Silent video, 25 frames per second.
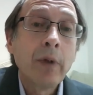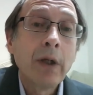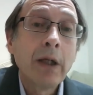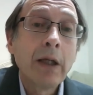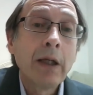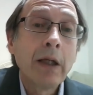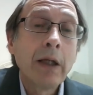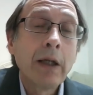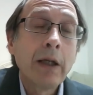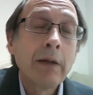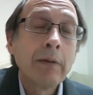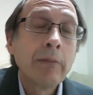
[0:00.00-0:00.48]

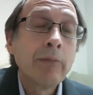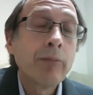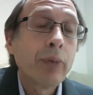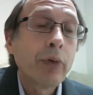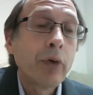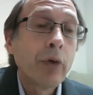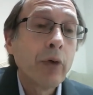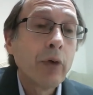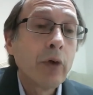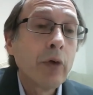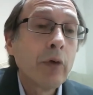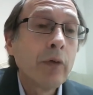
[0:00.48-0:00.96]

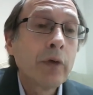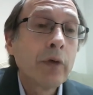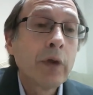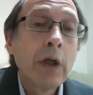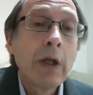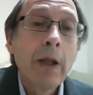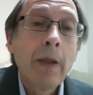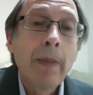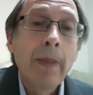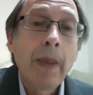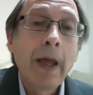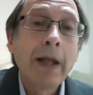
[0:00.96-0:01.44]
improved,
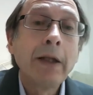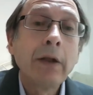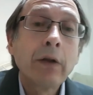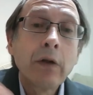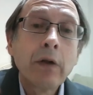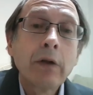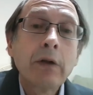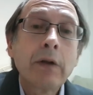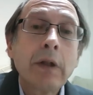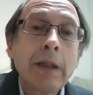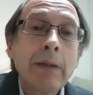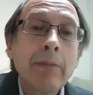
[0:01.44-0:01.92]
and he
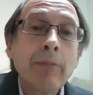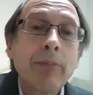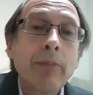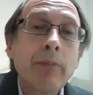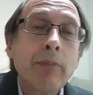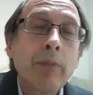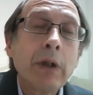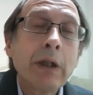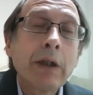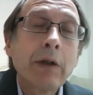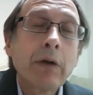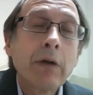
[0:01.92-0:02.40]

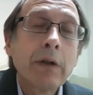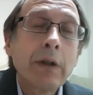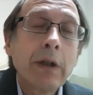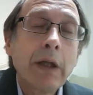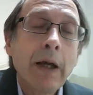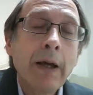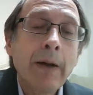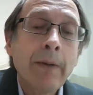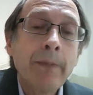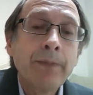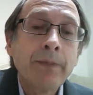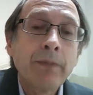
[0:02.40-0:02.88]
could
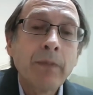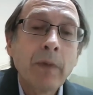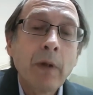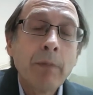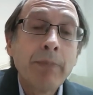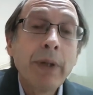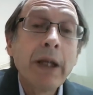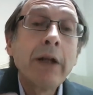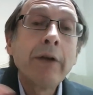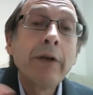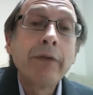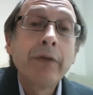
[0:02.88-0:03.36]

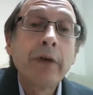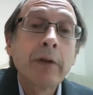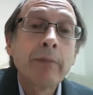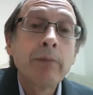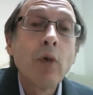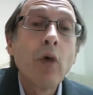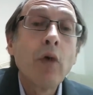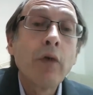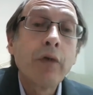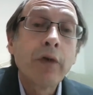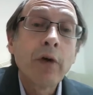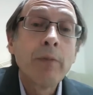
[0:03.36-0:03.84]
benefit
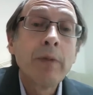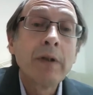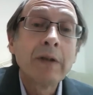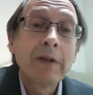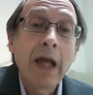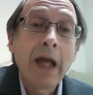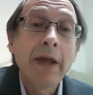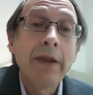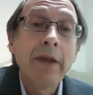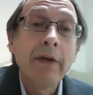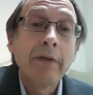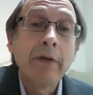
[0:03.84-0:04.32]
more from his
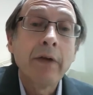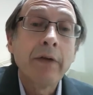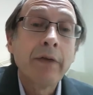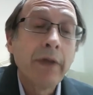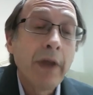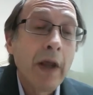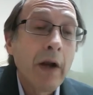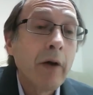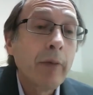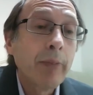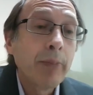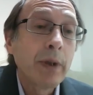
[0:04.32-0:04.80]
other
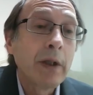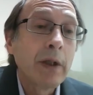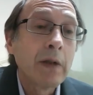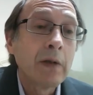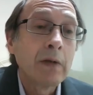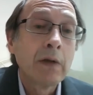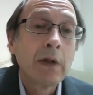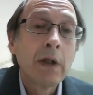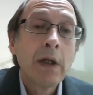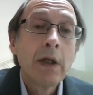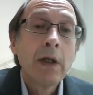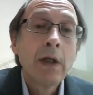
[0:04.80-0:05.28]

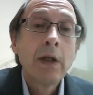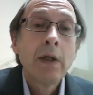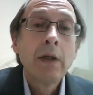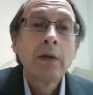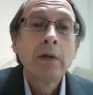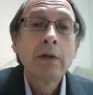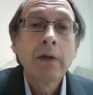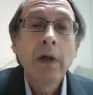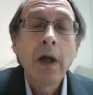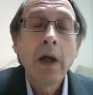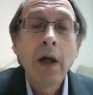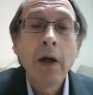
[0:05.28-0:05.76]
therapies.
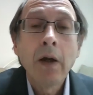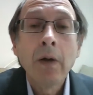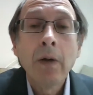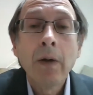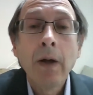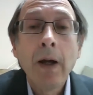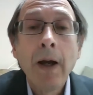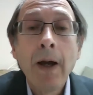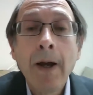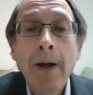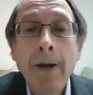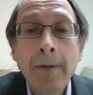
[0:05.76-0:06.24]
So
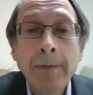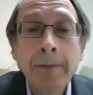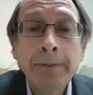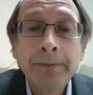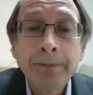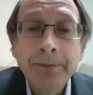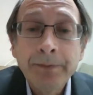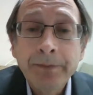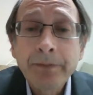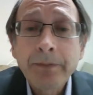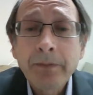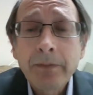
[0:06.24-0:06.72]

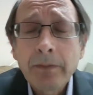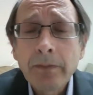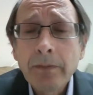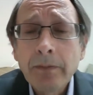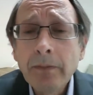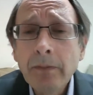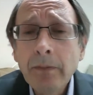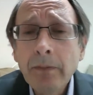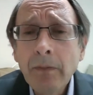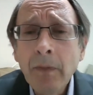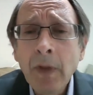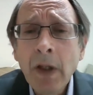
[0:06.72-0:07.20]

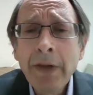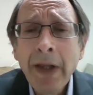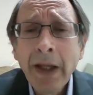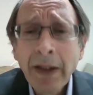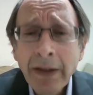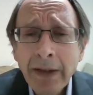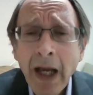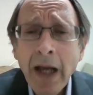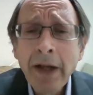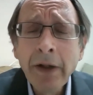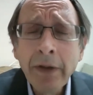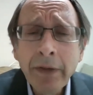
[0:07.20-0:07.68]

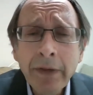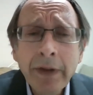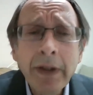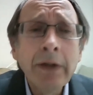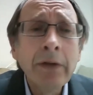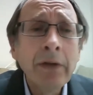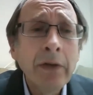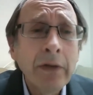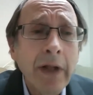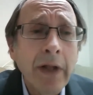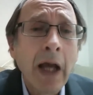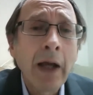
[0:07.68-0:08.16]
that kind of thing
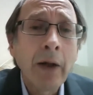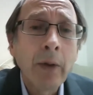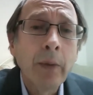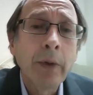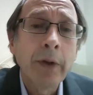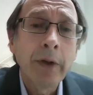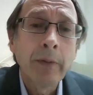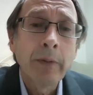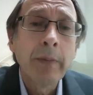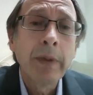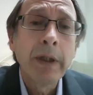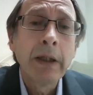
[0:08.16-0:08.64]
stuck
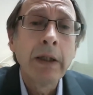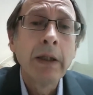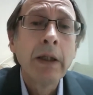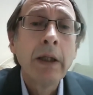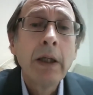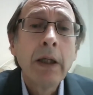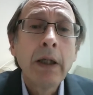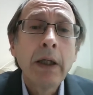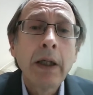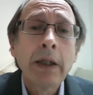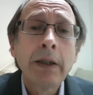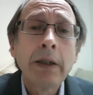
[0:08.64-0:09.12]
with me.
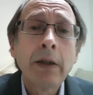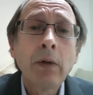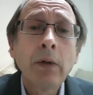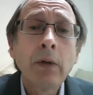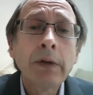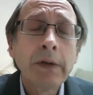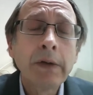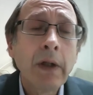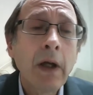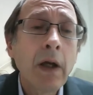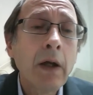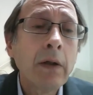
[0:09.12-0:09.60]
And then
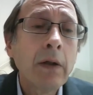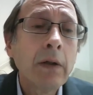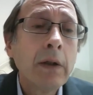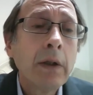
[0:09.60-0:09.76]
also,